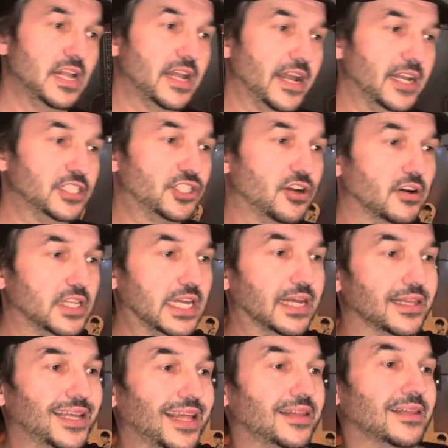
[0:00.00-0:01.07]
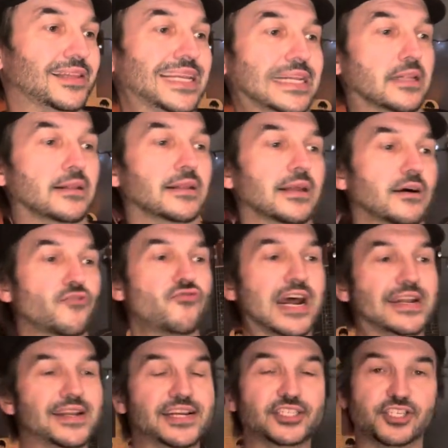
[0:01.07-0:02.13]
enjoyed that little
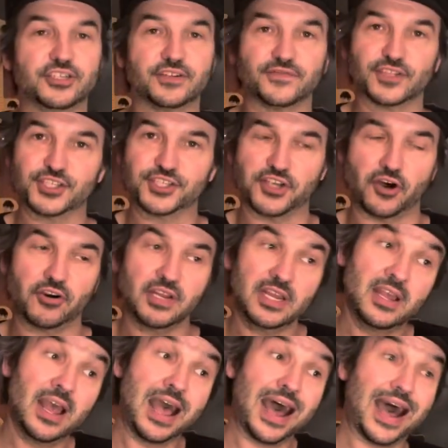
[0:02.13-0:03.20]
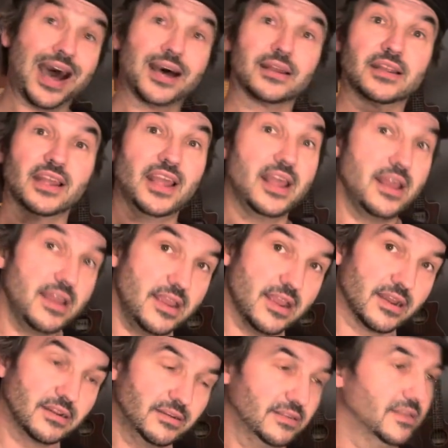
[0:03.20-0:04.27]
rendition of the song, and
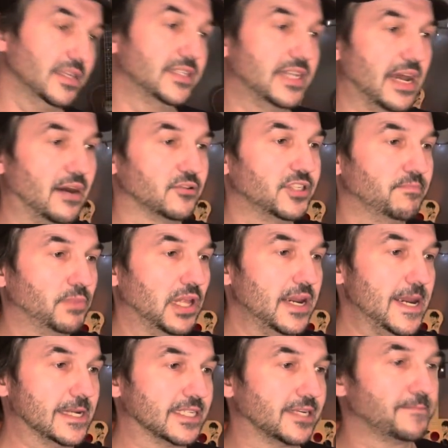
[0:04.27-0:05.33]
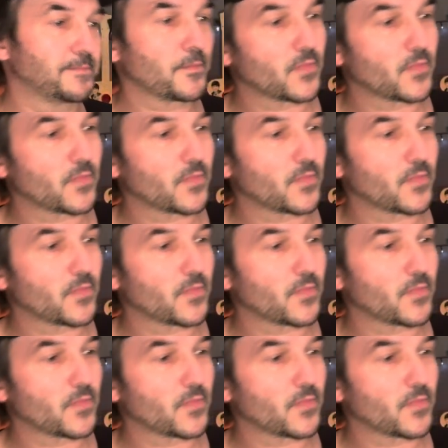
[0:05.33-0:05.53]
here is how to play it.